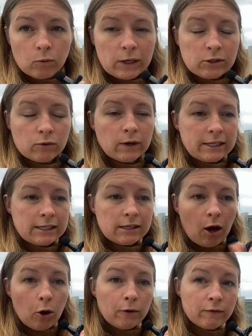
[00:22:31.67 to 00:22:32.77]
we'd already
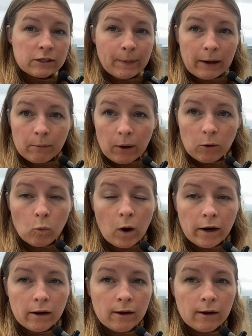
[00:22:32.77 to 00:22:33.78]
overspent by 1